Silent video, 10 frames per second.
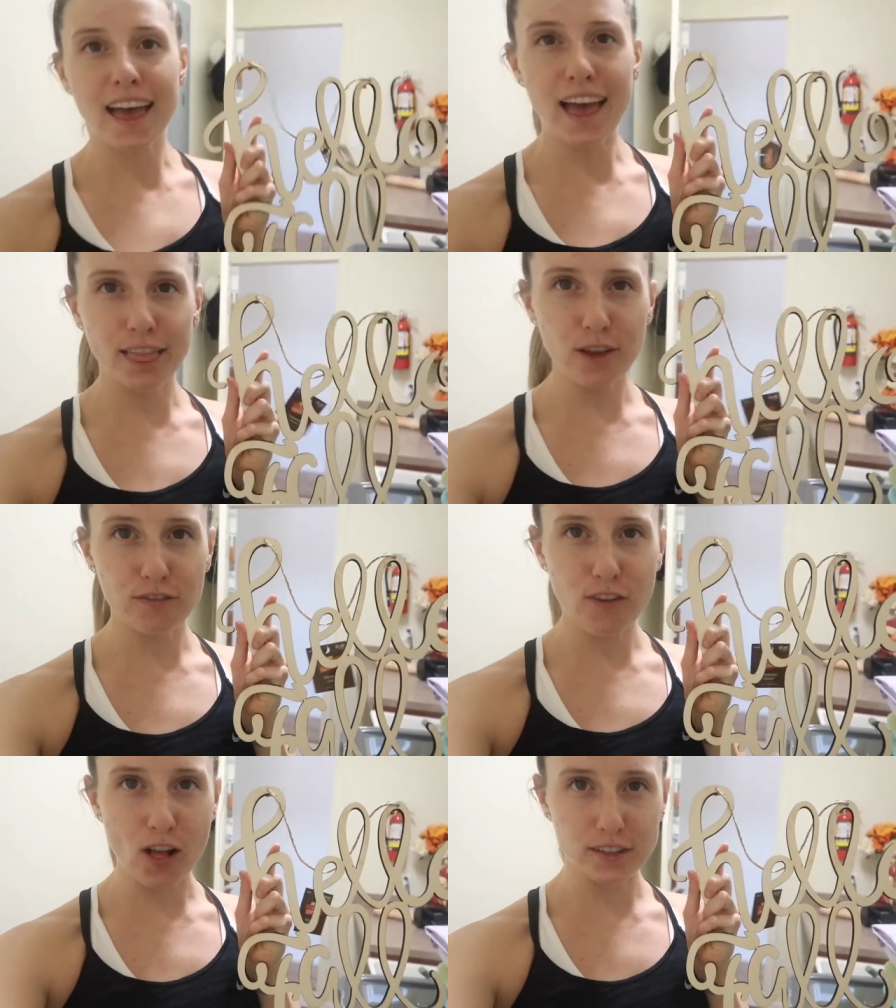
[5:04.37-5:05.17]

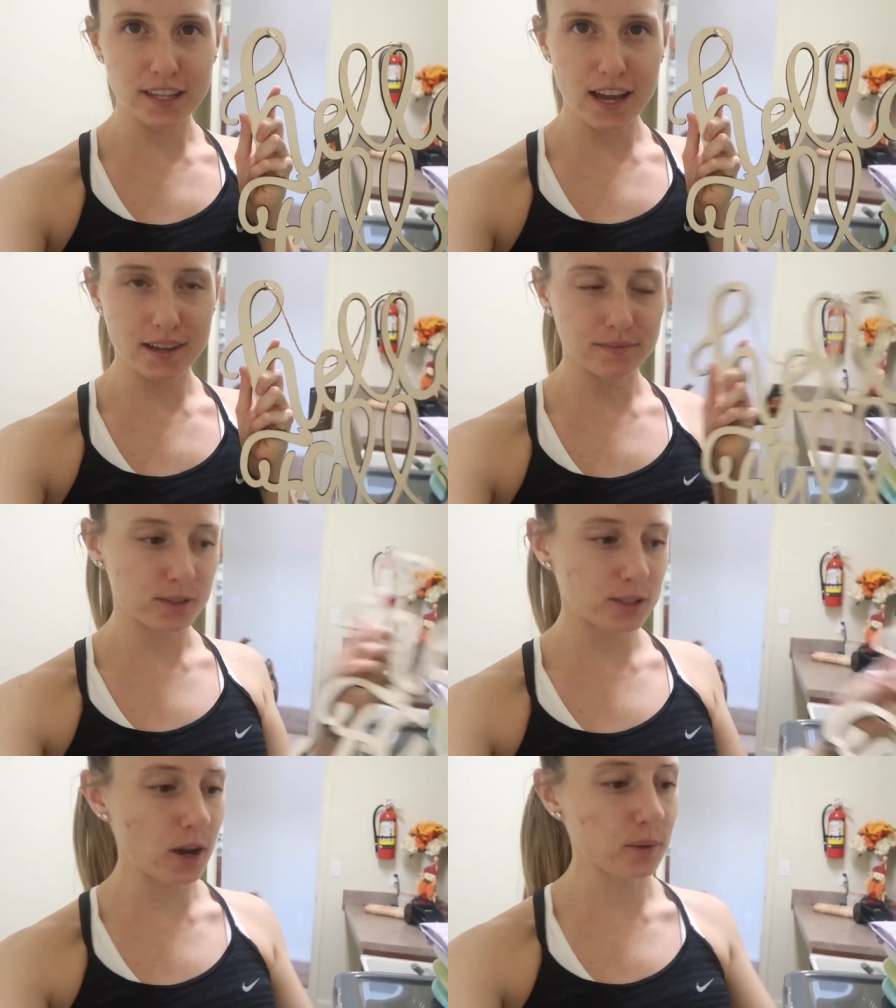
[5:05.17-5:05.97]
Hello Fall
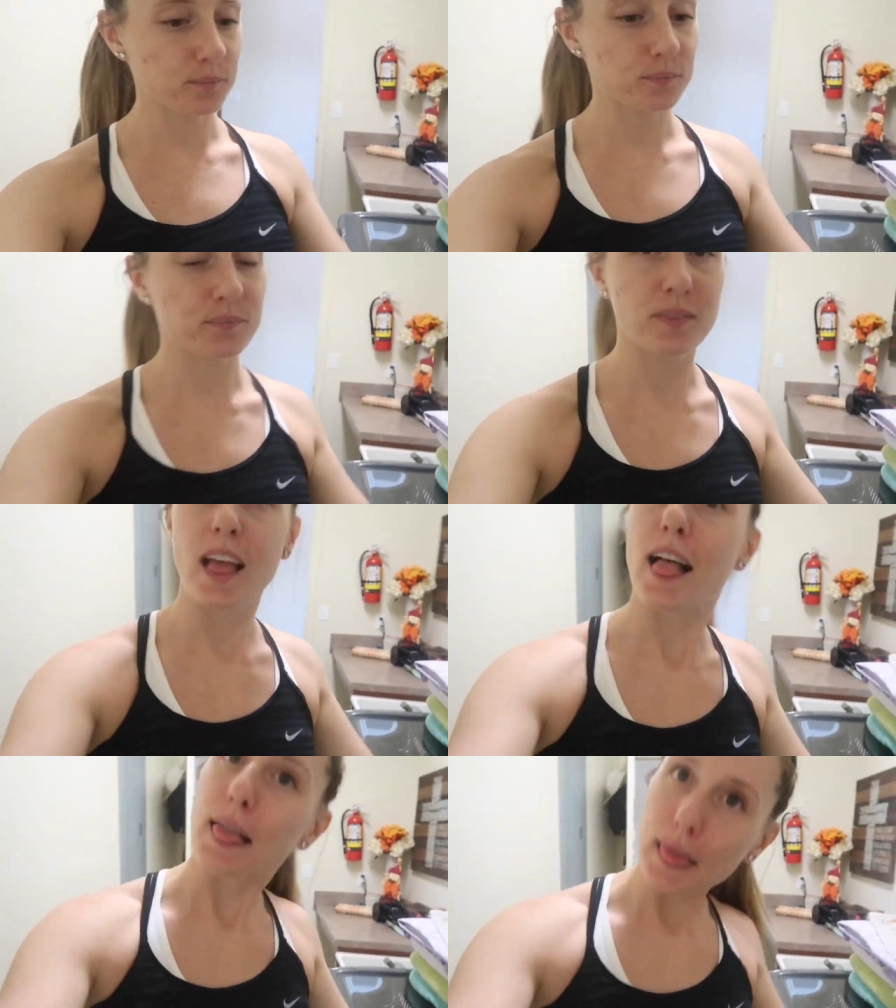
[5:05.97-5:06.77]
sign. So
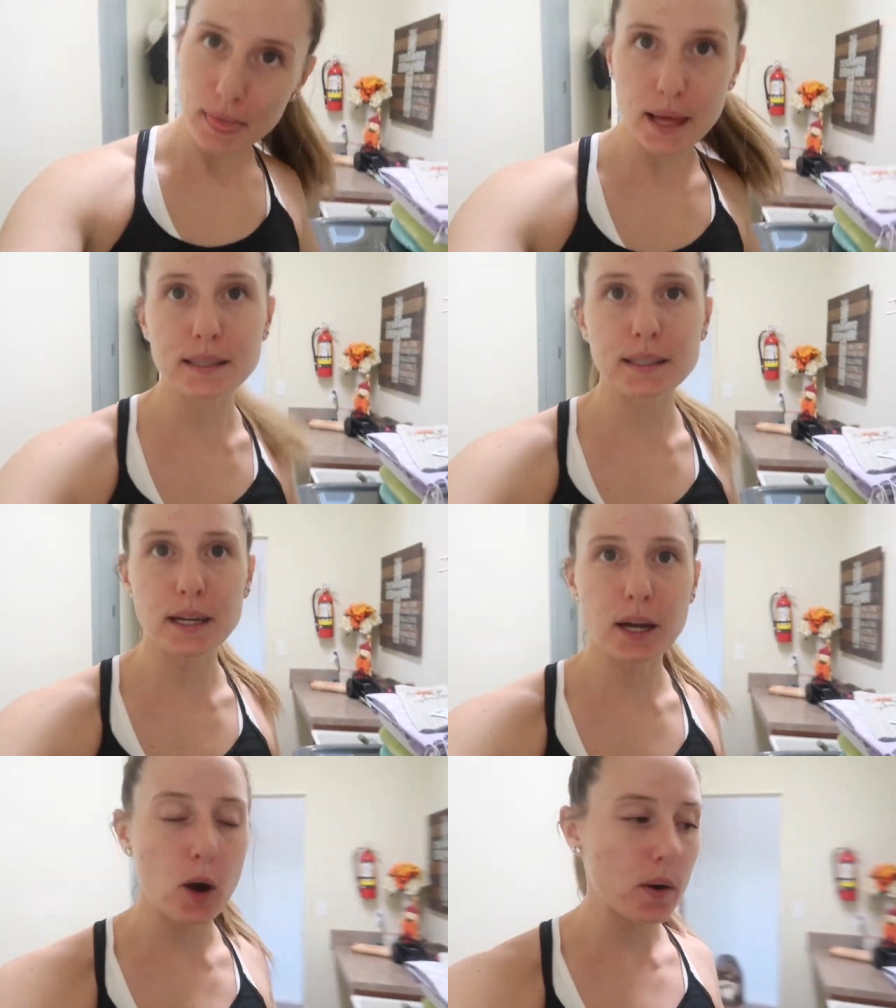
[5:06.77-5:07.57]
let's
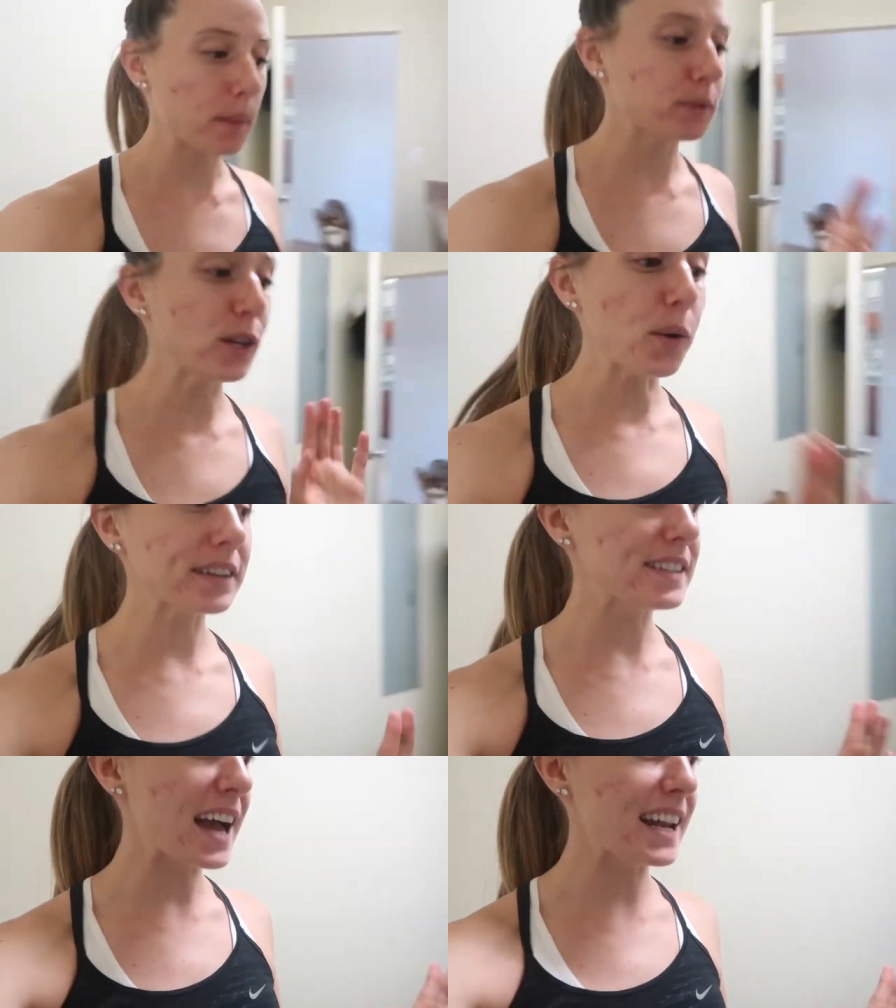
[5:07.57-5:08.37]
get going. I'm so
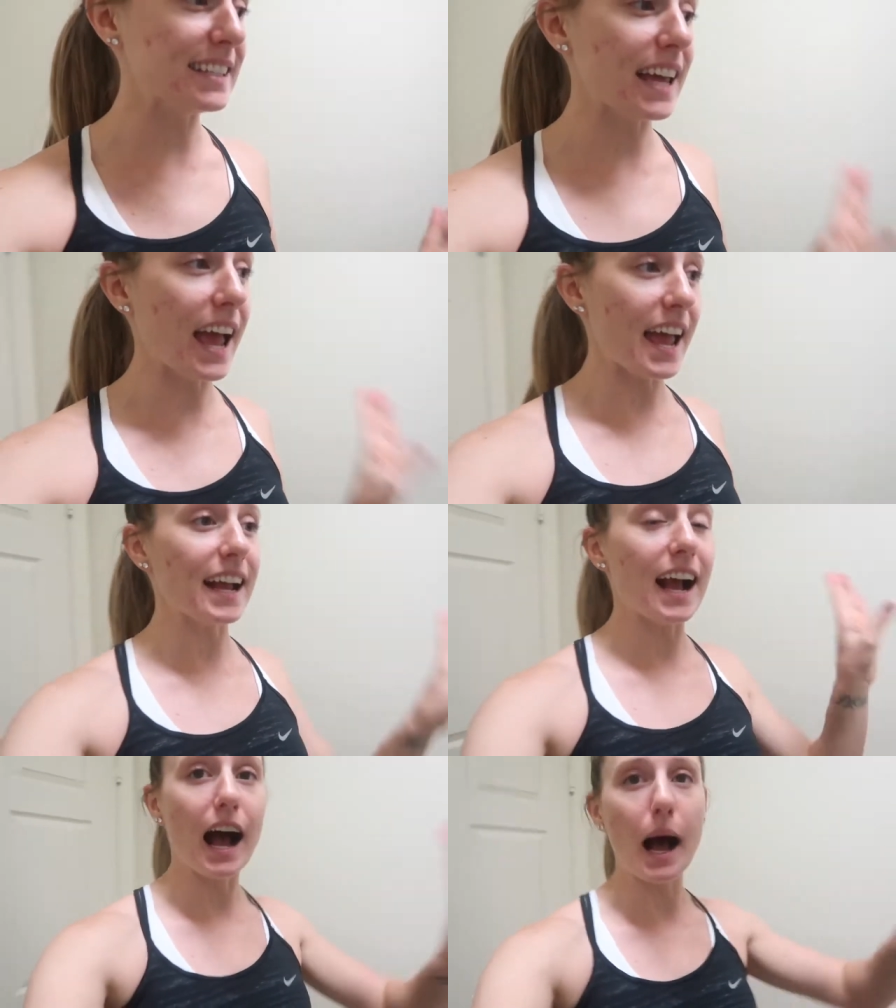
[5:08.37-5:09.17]
excited to
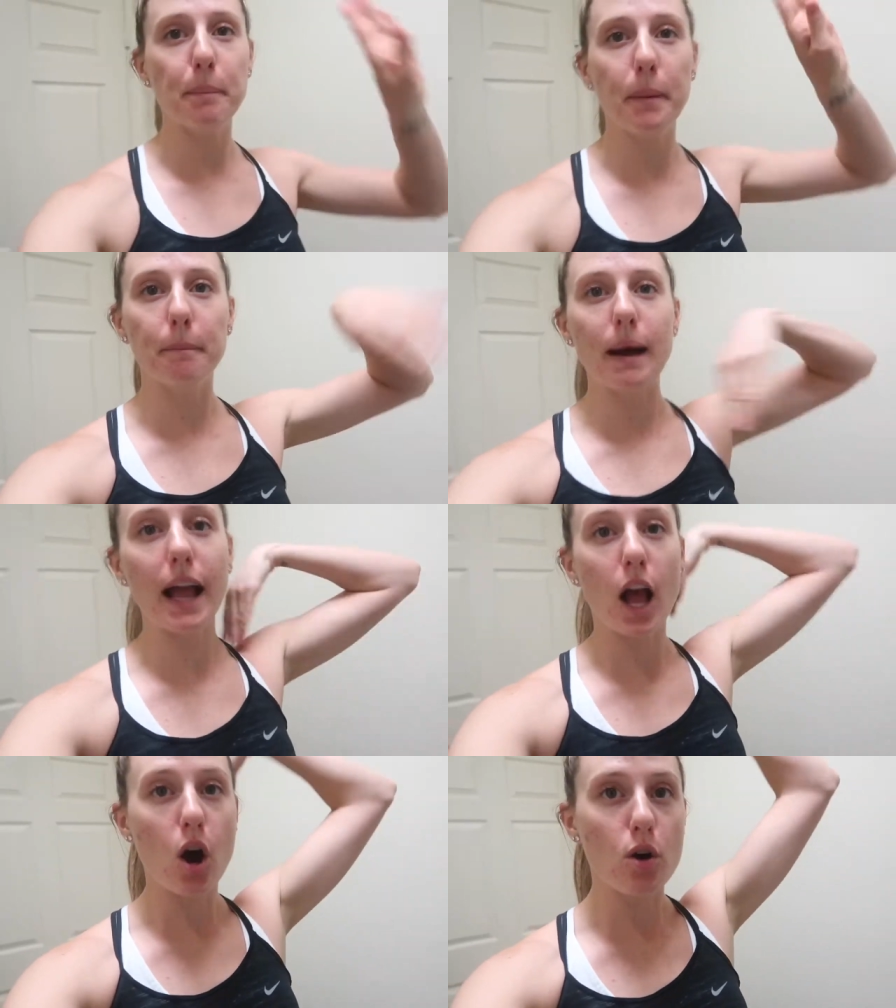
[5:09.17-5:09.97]
hang up
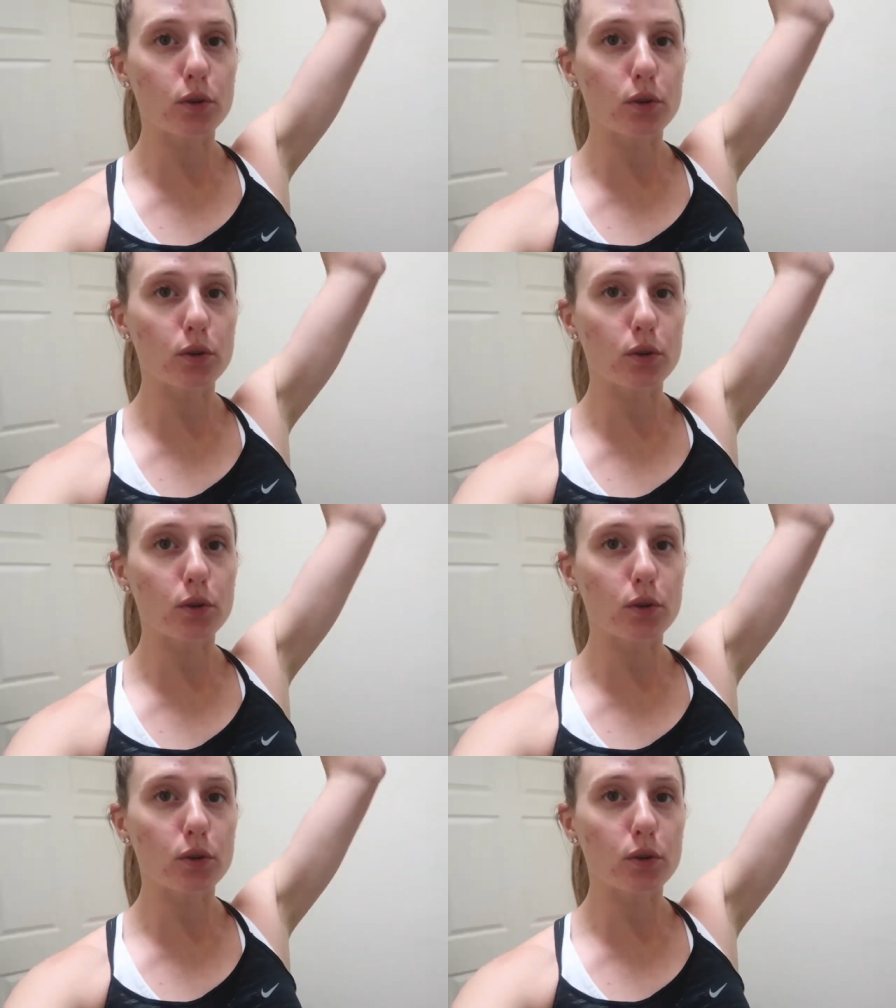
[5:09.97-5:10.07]
my wreath.